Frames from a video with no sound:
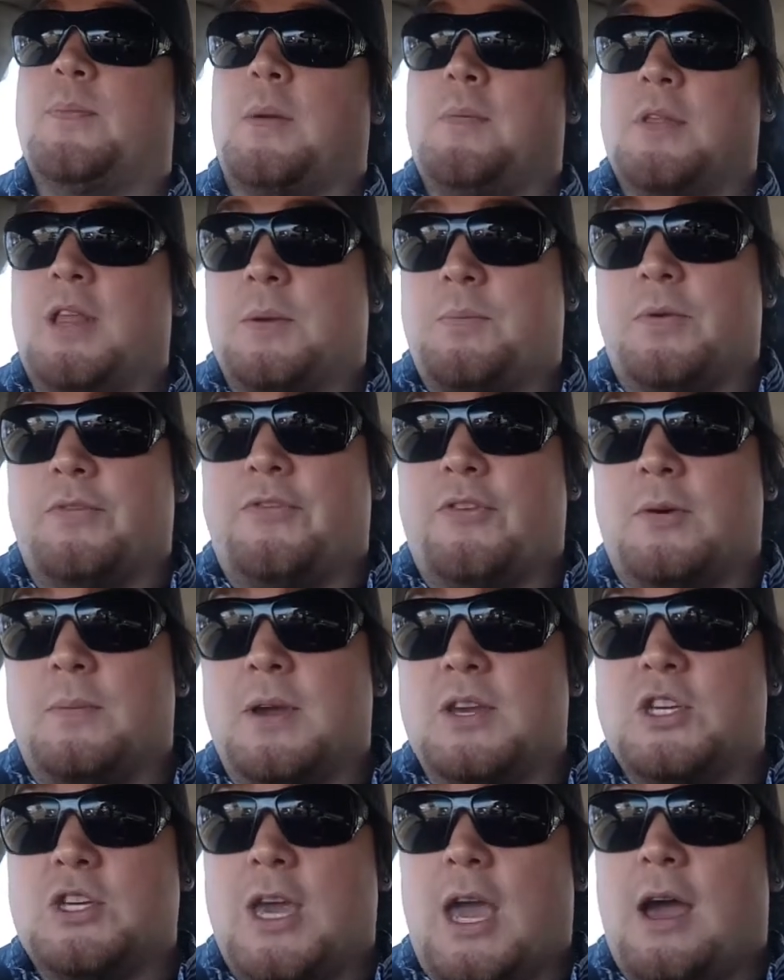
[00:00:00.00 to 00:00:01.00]
maybe like before
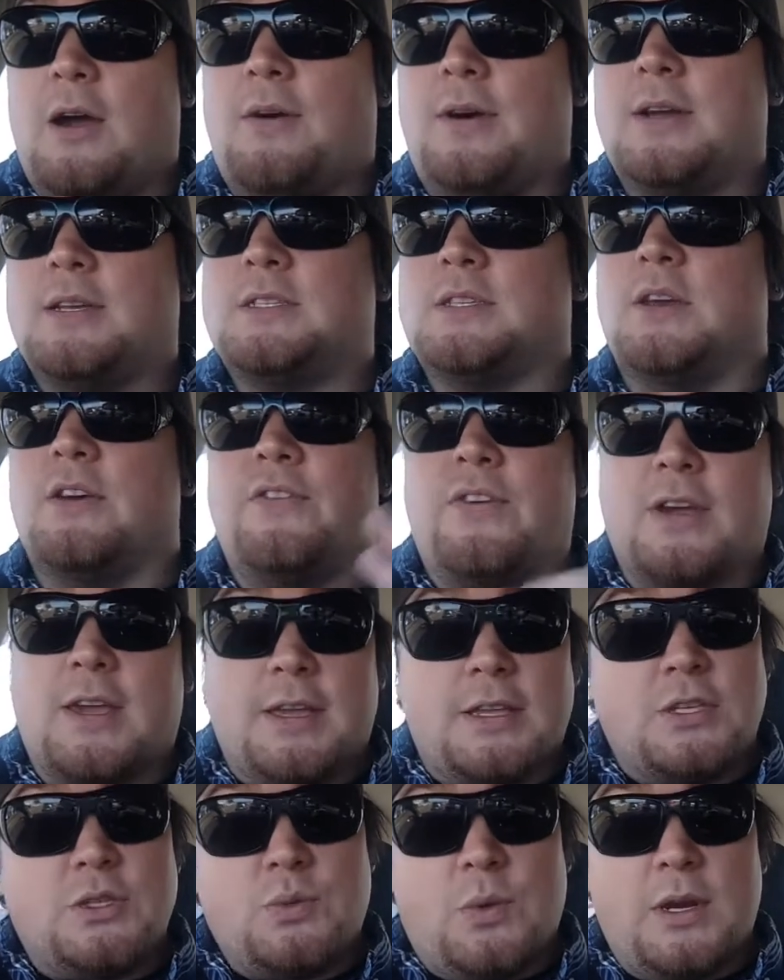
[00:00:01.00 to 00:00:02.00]
my shower, so if I
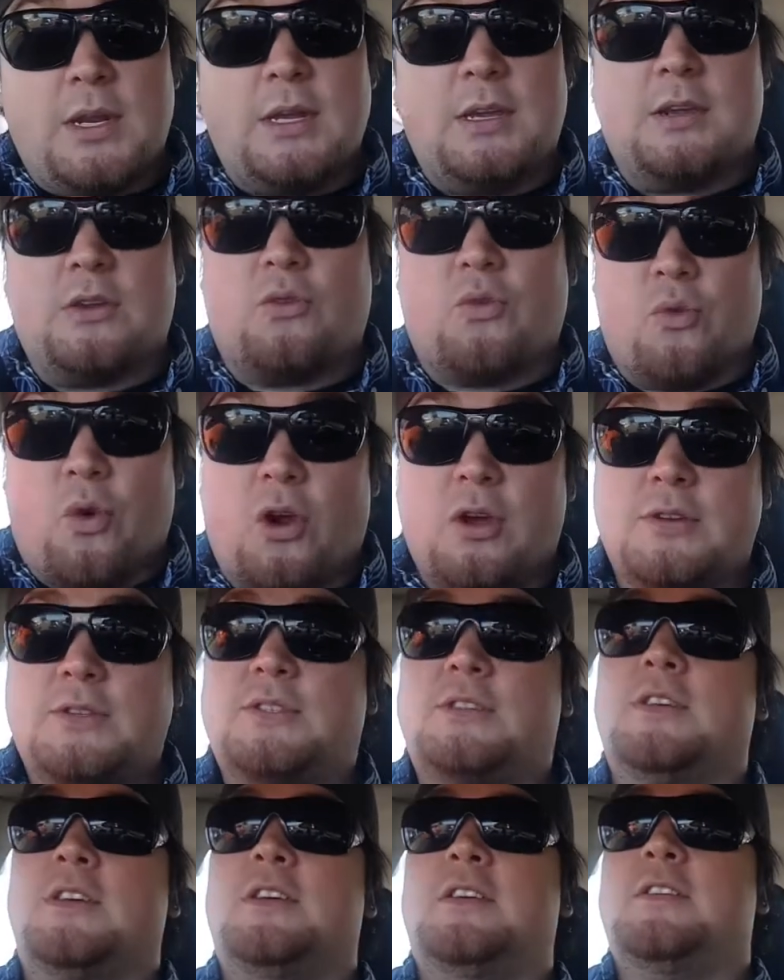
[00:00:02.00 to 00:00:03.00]
get sweaty and
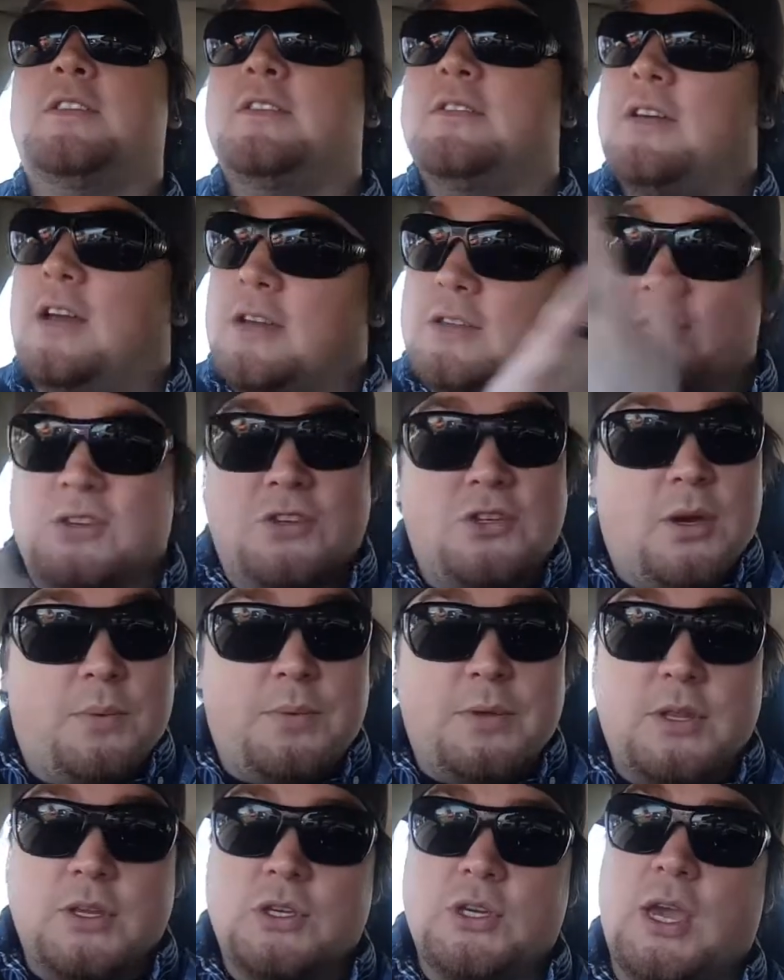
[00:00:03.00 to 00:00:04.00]
gross, I can just
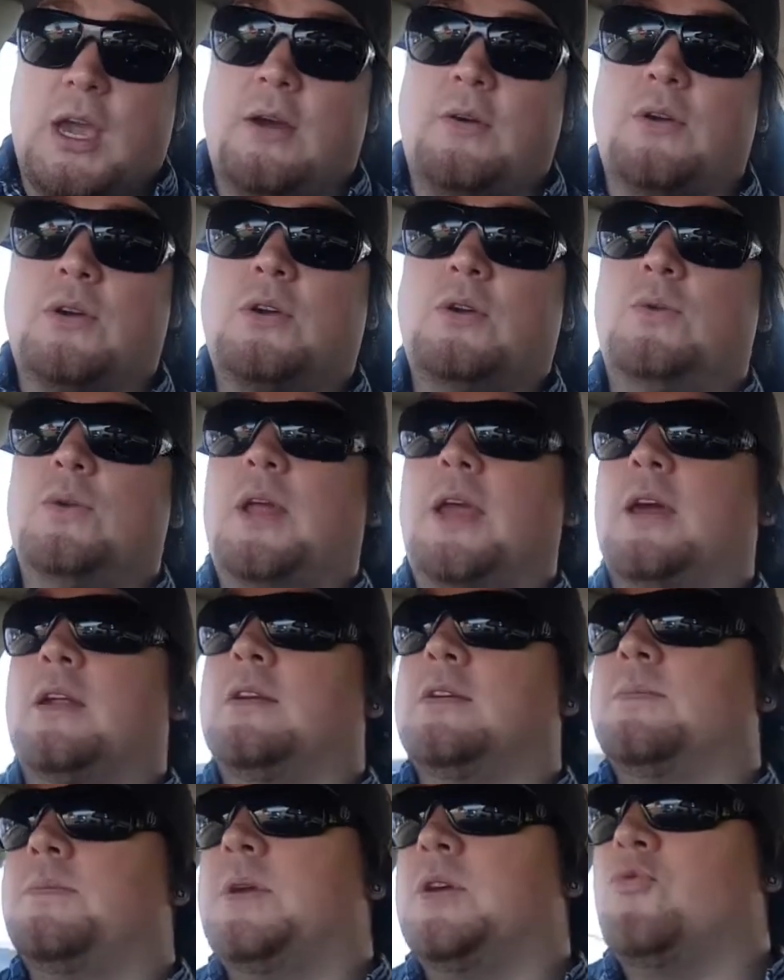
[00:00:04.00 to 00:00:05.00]
jump in the shower, cool
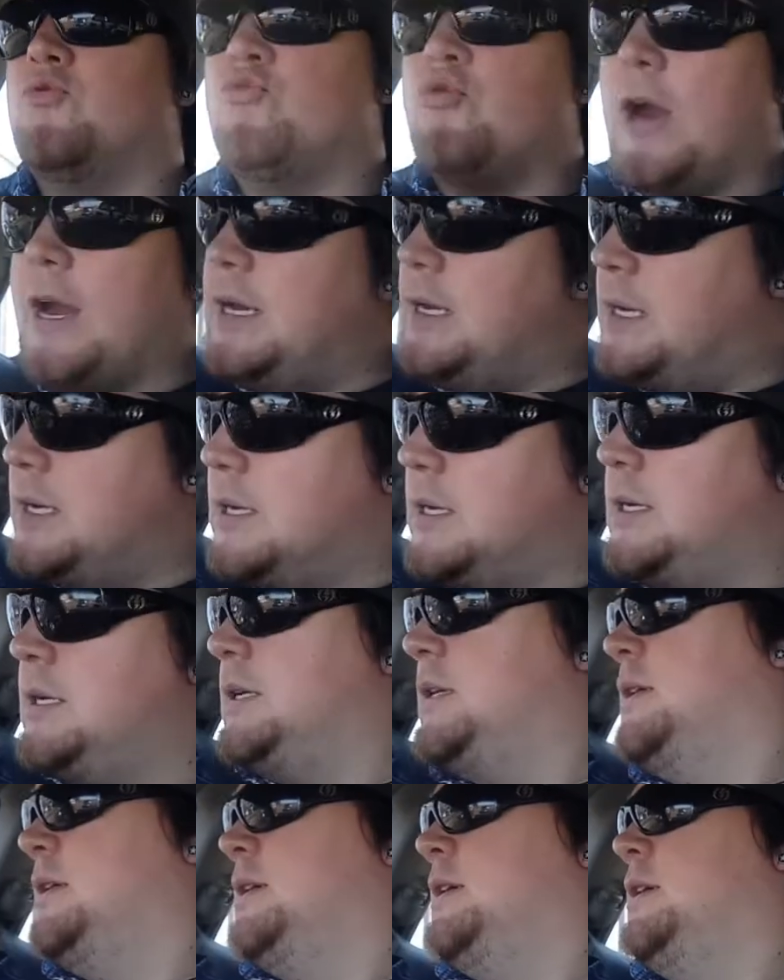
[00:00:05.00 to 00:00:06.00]
down, and be great.
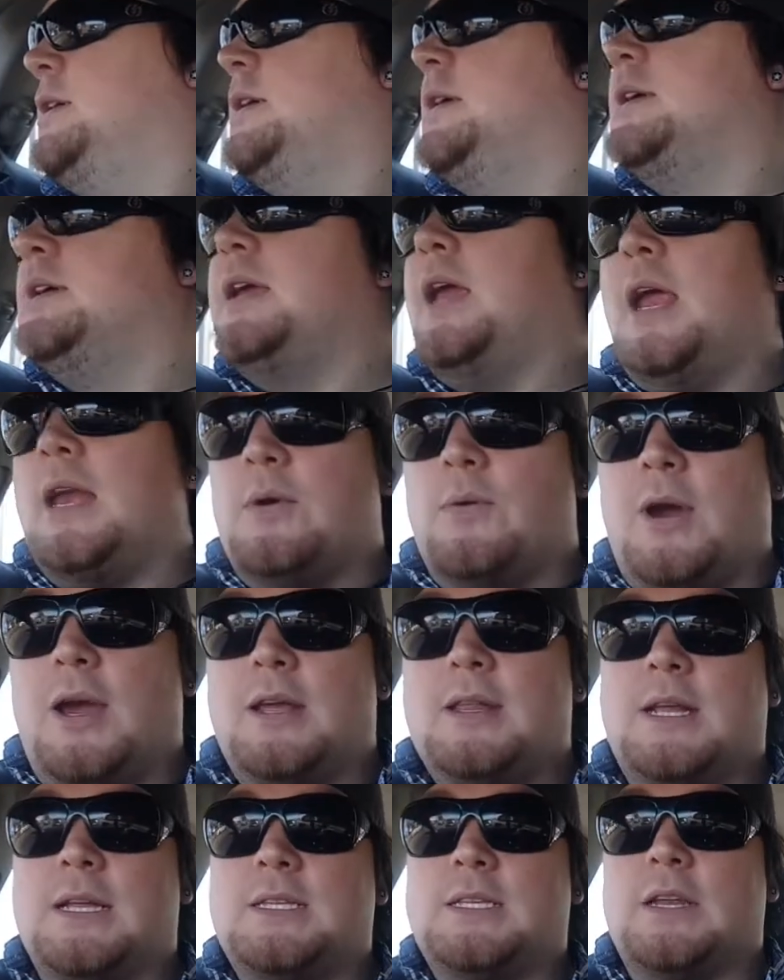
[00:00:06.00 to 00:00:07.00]

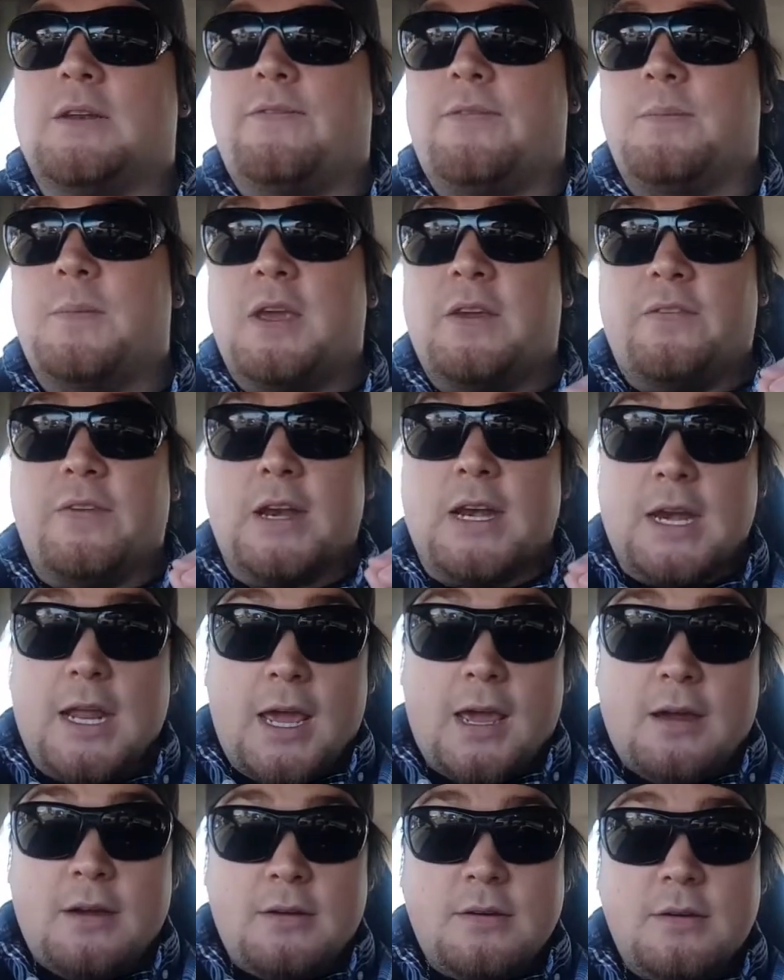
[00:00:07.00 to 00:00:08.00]
Anyway, that's it for me for
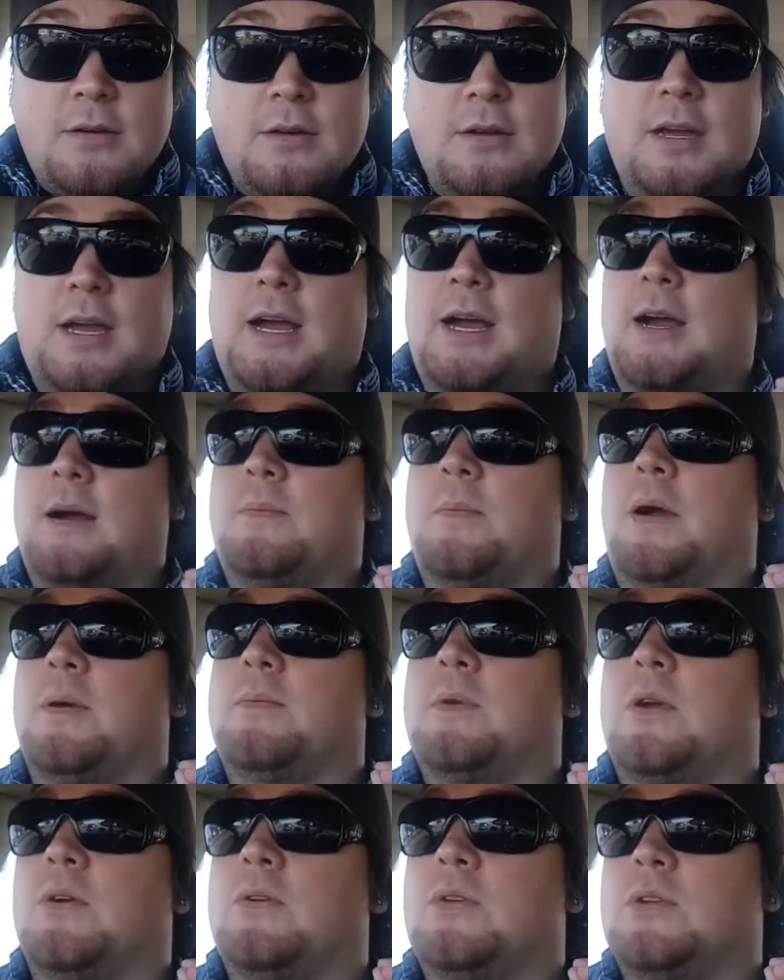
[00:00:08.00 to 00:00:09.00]
now.
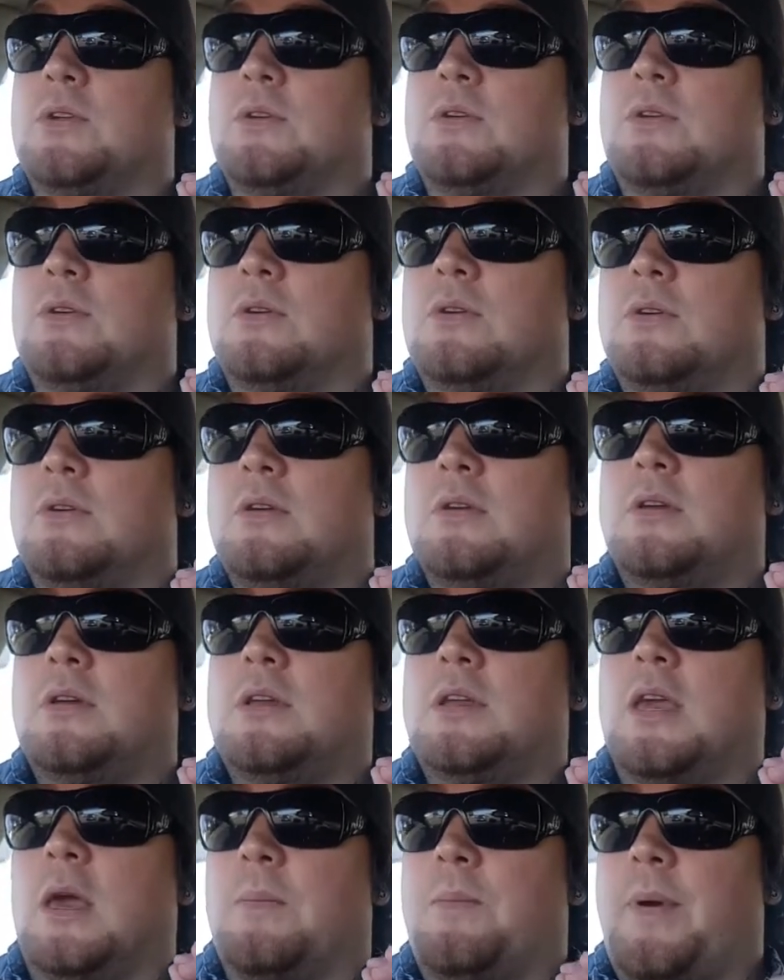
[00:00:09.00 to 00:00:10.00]
I'm going to
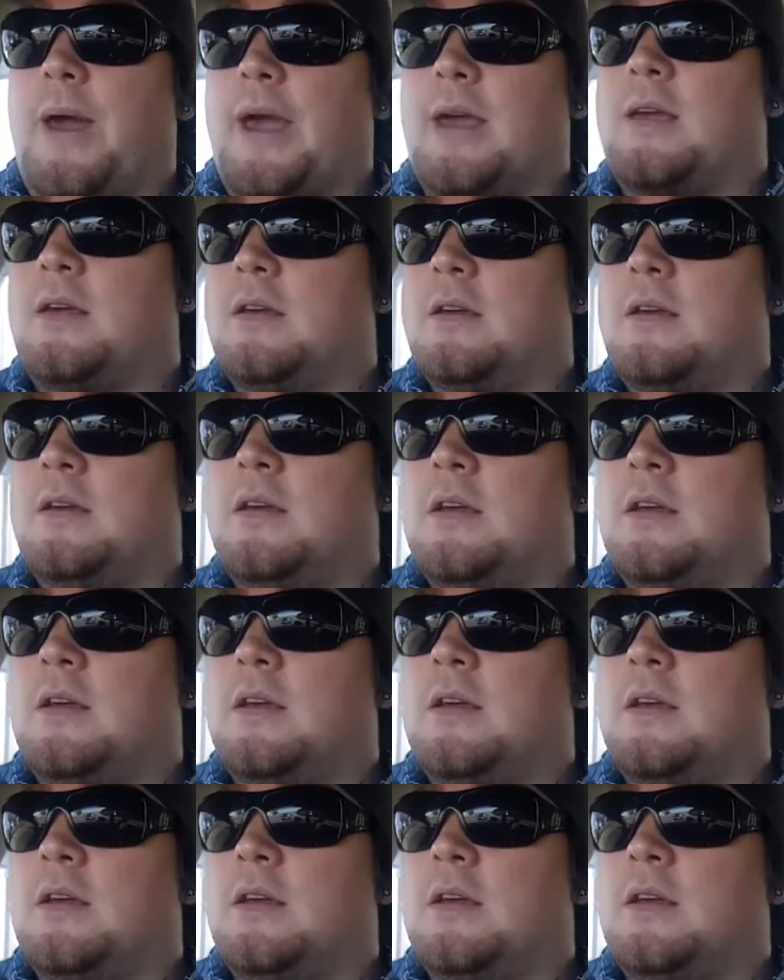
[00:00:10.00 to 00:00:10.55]
get back